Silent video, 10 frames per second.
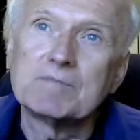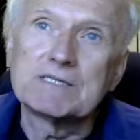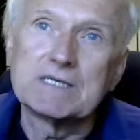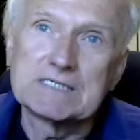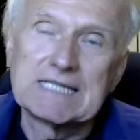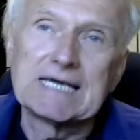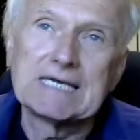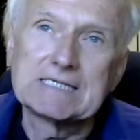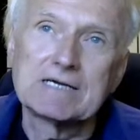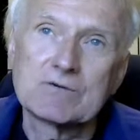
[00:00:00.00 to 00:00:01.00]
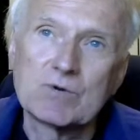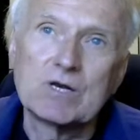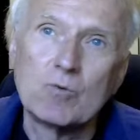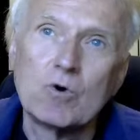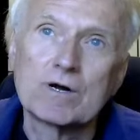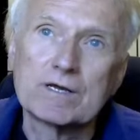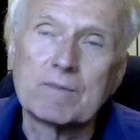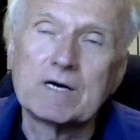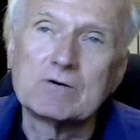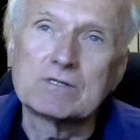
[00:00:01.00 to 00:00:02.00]
But these days I really worry
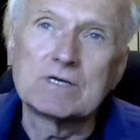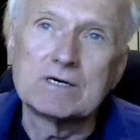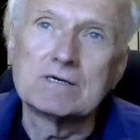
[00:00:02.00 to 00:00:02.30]
about